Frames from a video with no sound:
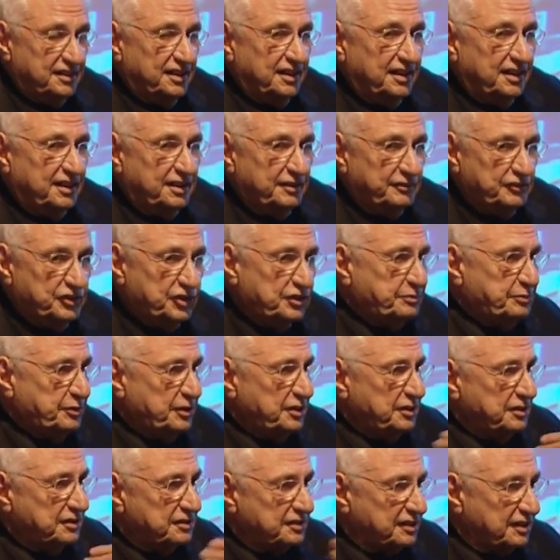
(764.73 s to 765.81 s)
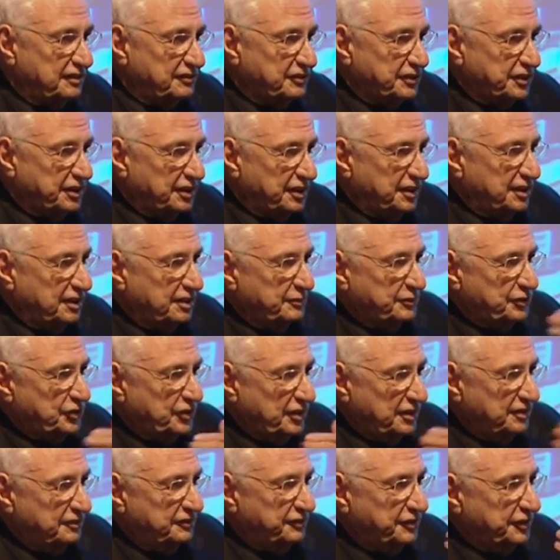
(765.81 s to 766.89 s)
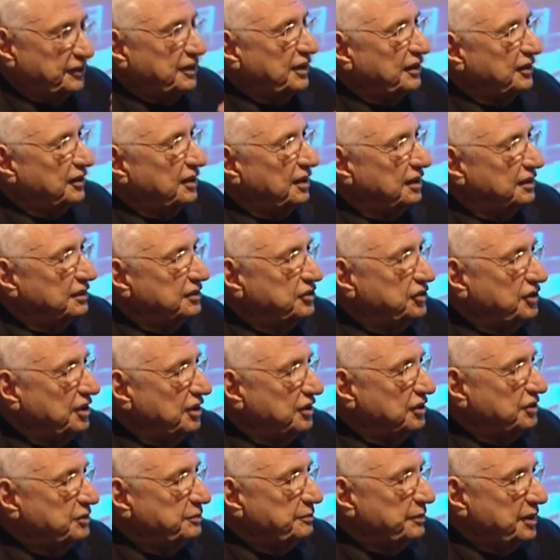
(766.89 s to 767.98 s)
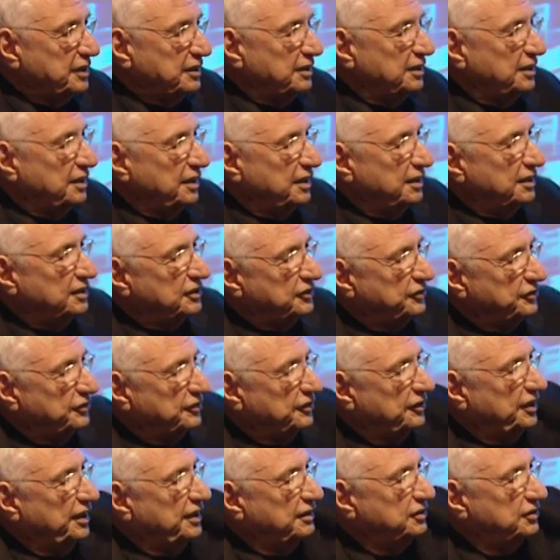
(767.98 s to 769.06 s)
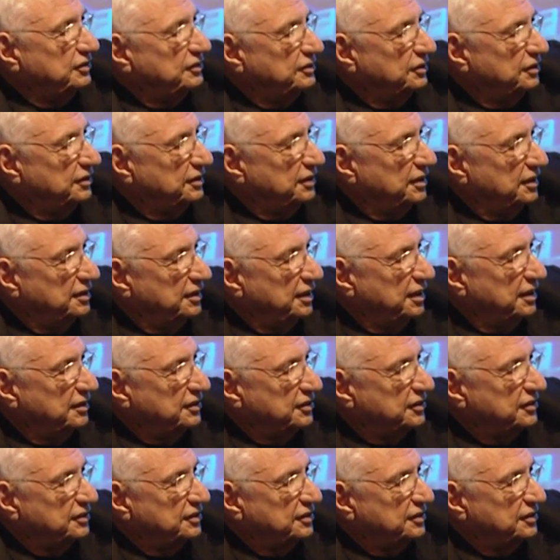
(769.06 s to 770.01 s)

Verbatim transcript: And I've just been discovering it, and I'm trying to figure out how to charge my clients for extra on the other